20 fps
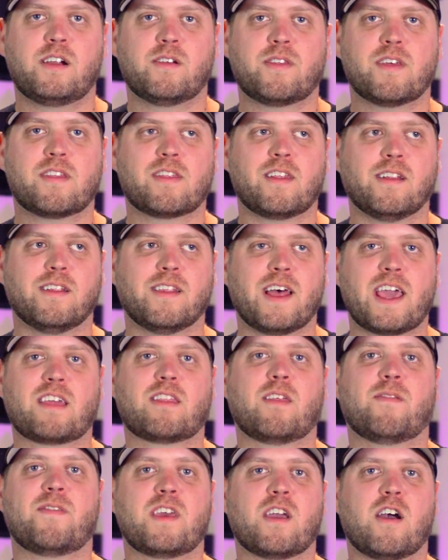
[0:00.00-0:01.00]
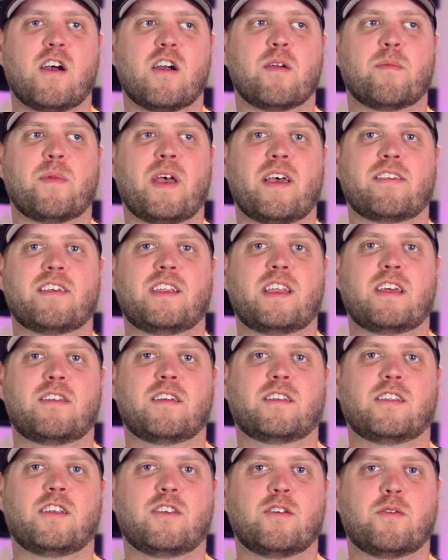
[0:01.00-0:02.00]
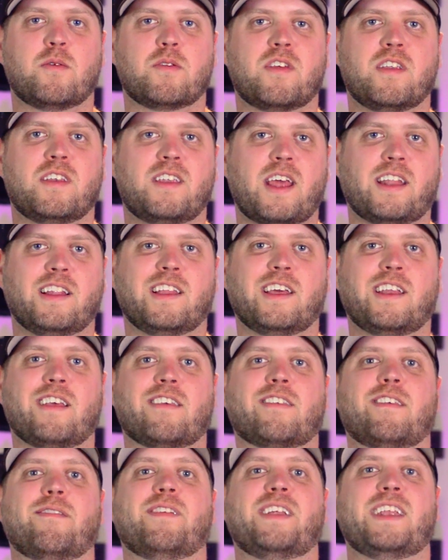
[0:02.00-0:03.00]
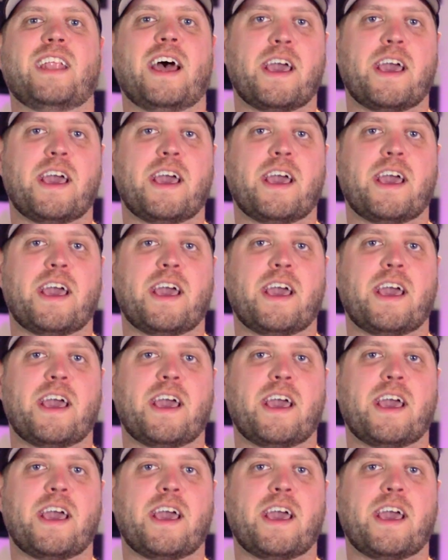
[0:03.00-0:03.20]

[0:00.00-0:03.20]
I don't think the length of the arm has anything to do with the deadliness of a